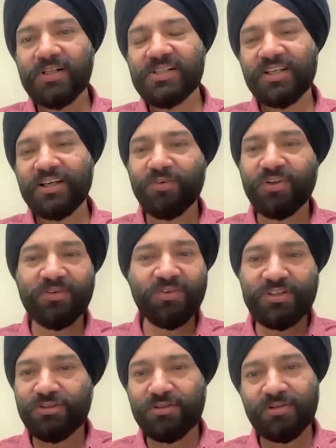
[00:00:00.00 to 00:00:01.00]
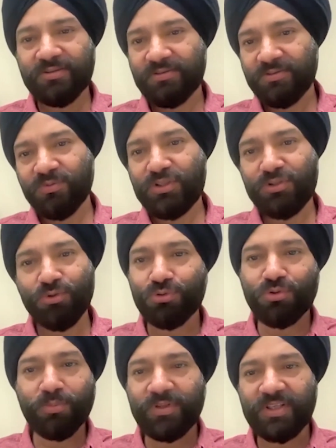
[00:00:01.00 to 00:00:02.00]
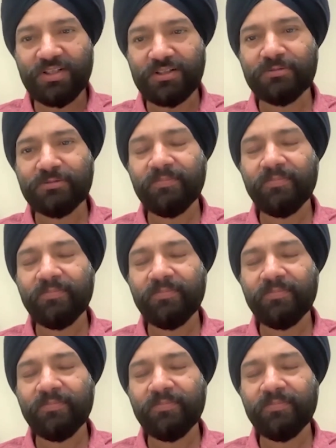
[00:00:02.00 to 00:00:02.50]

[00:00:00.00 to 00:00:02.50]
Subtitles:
pulse survey which used to be there.